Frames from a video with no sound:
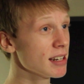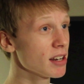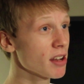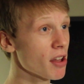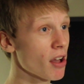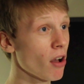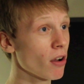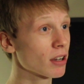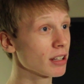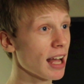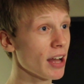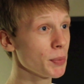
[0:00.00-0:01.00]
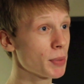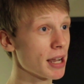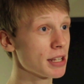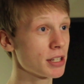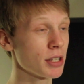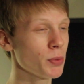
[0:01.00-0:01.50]
it is all
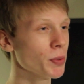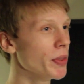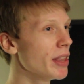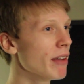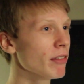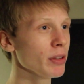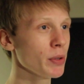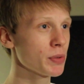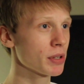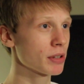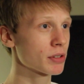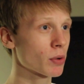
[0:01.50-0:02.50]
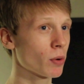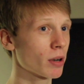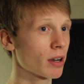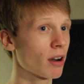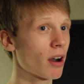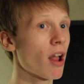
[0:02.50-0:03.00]
cloud-based, you will never lose a
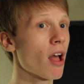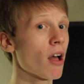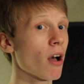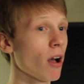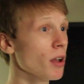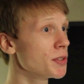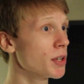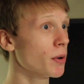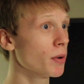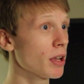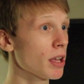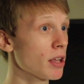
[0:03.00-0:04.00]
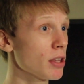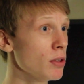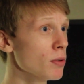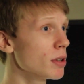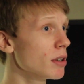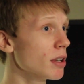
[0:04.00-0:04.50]
score. Also,
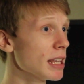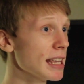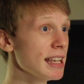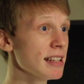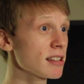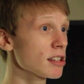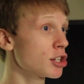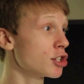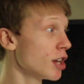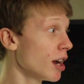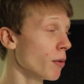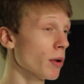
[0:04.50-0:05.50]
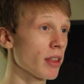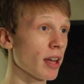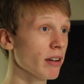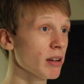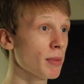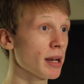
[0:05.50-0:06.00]
you can easily share it with
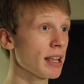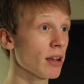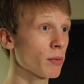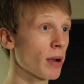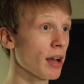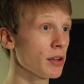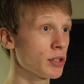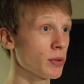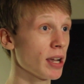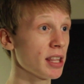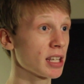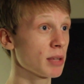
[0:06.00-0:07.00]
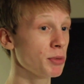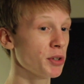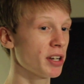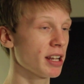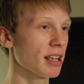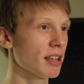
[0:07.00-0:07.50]
everybody around you in the
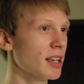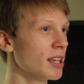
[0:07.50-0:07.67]
community.